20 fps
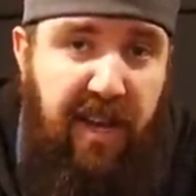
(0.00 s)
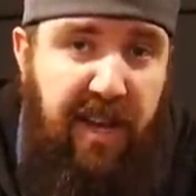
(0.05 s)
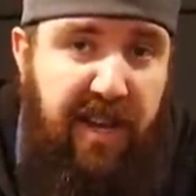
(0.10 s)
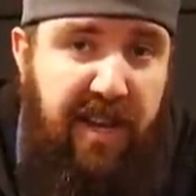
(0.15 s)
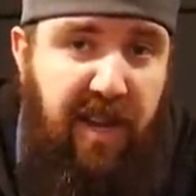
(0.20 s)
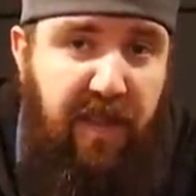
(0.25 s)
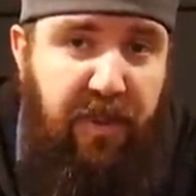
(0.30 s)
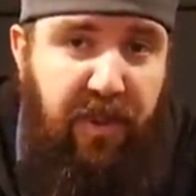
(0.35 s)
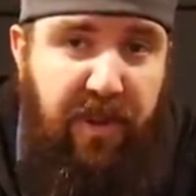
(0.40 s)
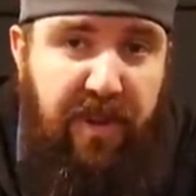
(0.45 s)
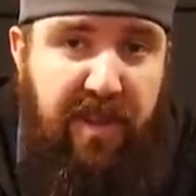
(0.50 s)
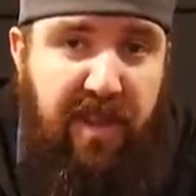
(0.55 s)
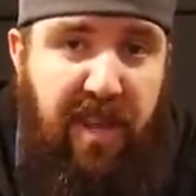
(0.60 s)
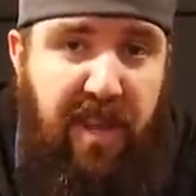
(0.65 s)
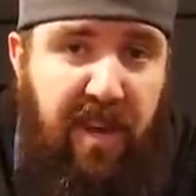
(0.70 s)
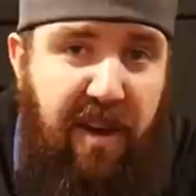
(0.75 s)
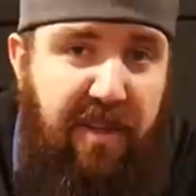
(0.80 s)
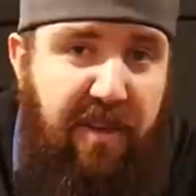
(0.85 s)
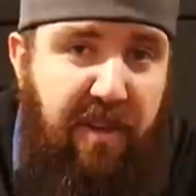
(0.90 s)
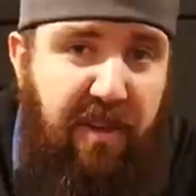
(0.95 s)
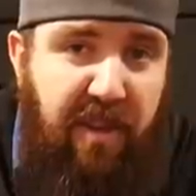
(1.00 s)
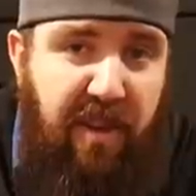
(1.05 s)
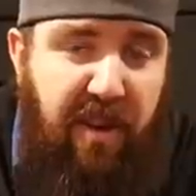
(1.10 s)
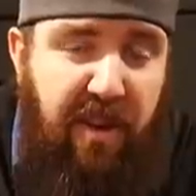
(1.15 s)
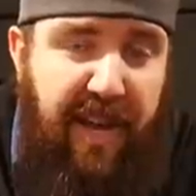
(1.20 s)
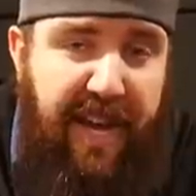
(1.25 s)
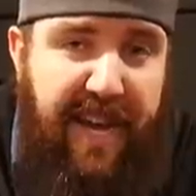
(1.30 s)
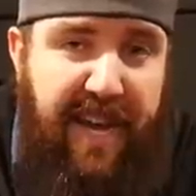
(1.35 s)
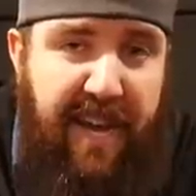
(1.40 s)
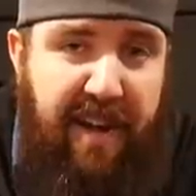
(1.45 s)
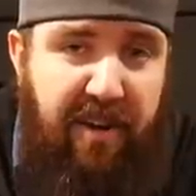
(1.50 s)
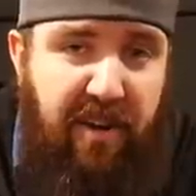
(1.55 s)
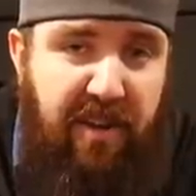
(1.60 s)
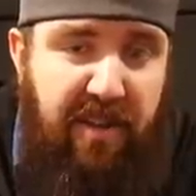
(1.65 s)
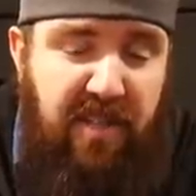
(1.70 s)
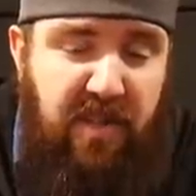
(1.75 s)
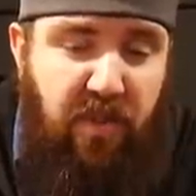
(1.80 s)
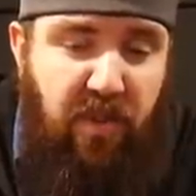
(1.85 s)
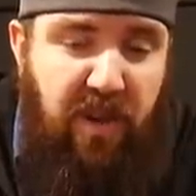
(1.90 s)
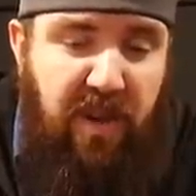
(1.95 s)
A couple of the other little
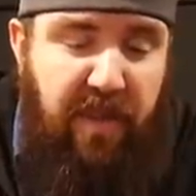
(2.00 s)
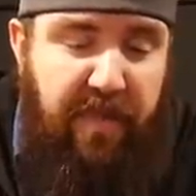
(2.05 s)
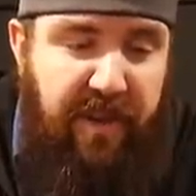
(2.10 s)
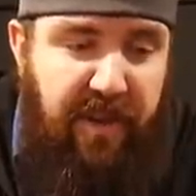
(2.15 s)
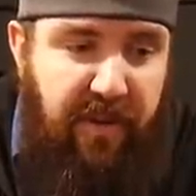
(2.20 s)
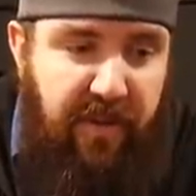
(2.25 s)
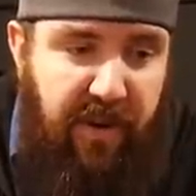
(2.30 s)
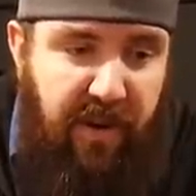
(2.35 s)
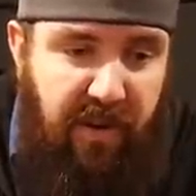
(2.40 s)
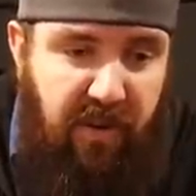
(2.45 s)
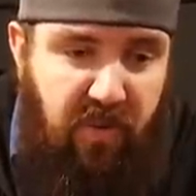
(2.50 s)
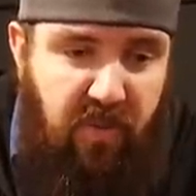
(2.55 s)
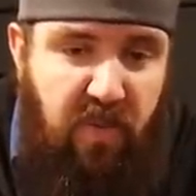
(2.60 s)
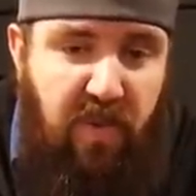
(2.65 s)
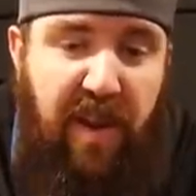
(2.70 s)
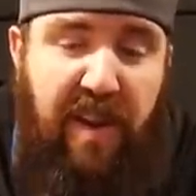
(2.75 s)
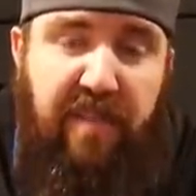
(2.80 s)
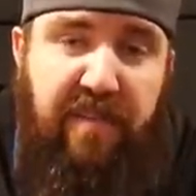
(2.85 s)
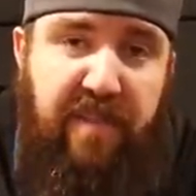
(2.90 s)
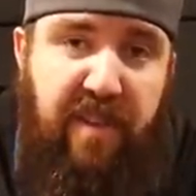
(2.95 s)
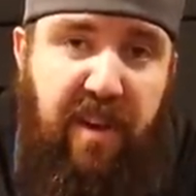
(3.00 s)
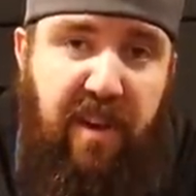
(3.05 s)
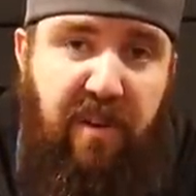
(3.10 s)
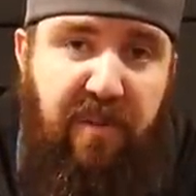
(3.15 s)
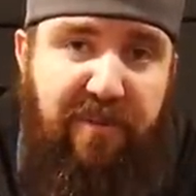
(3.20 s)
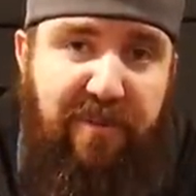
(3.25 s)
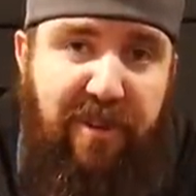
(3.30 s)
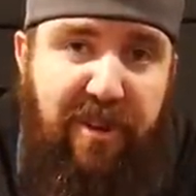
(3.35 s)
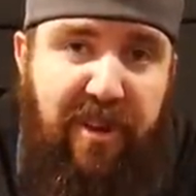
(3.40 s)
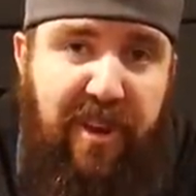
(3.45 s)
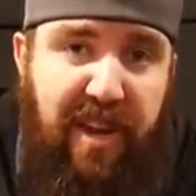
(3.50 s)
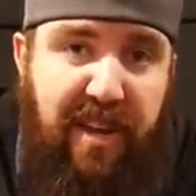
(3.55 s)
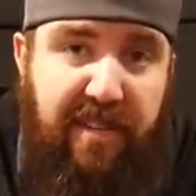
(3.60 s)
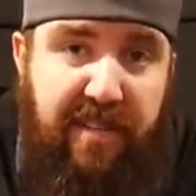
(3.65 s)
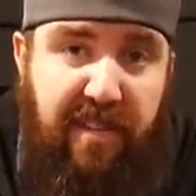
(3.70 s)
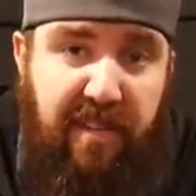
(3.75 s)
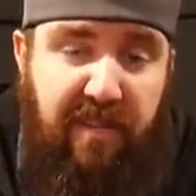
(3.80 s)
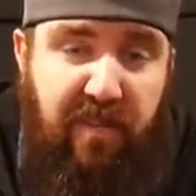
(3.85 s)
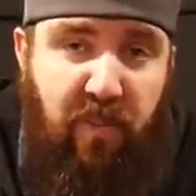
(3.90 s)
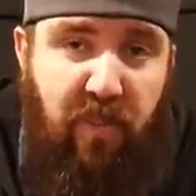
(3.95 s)
add-ons, we're gonna be doing a great video for you
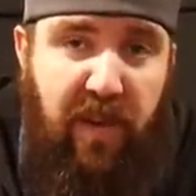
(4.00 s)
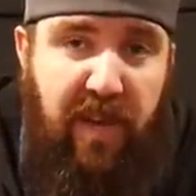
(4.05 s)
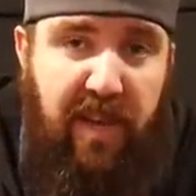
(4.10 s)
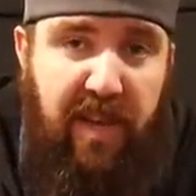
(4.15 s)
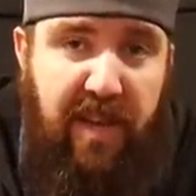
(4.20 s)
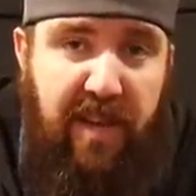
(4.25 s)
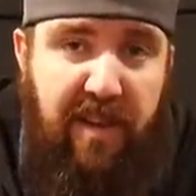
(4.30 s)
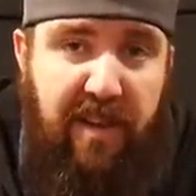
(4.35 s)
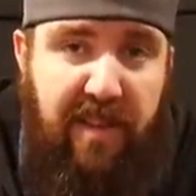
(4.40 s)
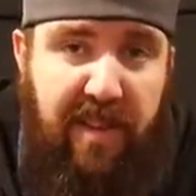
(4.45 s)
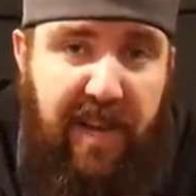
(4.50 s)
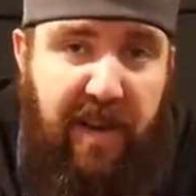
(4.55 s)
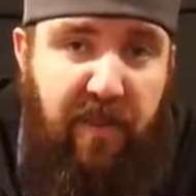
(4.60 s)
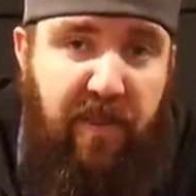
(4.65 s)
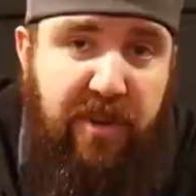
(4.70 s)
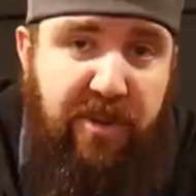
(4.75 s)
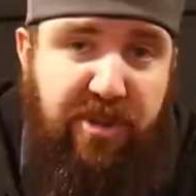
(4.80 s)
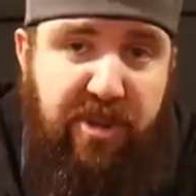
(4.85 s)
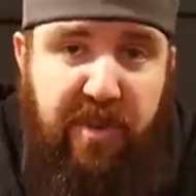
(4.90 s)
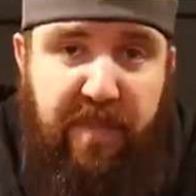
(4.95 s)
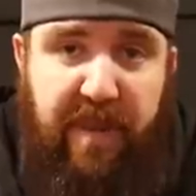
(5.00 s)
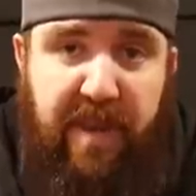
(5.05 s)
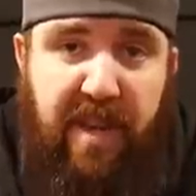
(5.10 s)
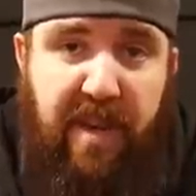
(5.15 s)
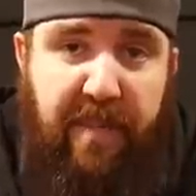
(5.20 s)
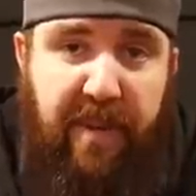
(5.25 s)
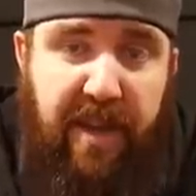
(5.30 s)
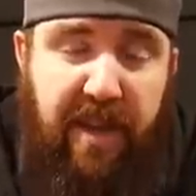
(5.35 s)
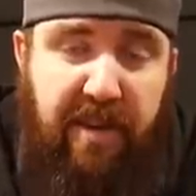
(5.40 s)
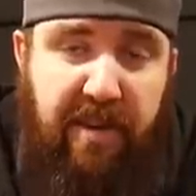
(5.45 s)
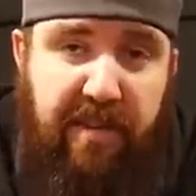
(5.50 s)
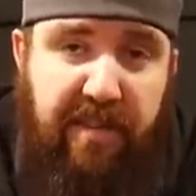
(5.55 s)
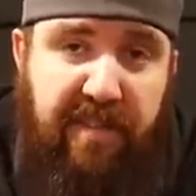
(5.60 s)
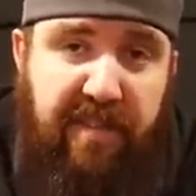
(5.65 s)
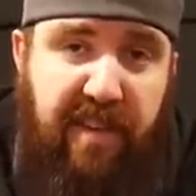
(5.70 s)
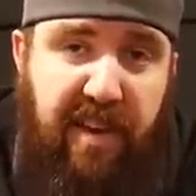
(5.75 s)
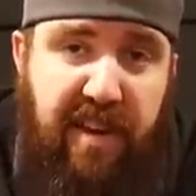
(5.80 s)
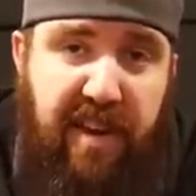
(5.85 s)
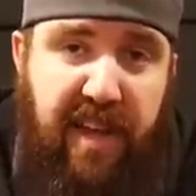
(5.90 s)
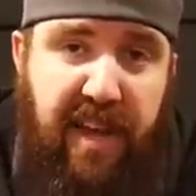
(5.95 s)
guys this weekend. That one should be coming out on
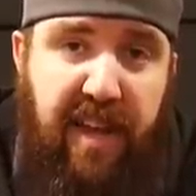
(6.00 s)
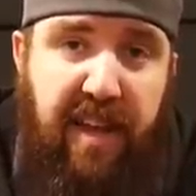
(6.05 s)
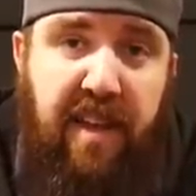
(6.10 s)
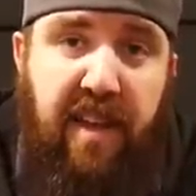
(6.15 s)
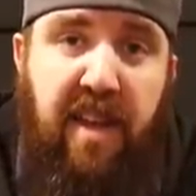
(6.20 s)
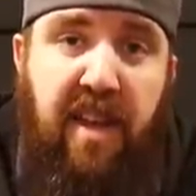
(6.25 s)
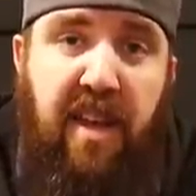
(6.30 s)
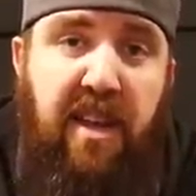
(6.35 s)
Sunday.